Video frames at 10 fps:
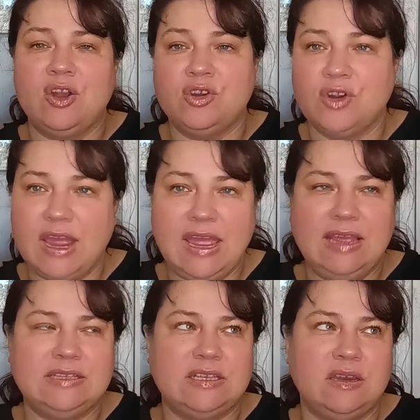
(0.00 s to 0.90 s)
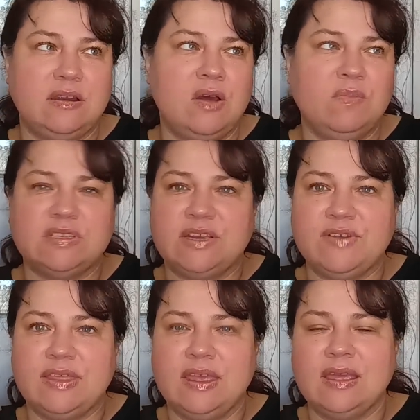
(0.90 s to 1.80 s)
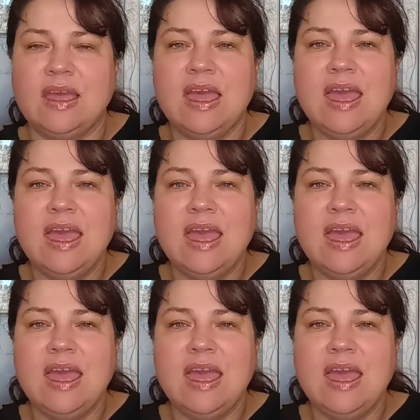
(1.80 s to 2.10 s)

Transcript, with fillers: and on her eggs and almost everything.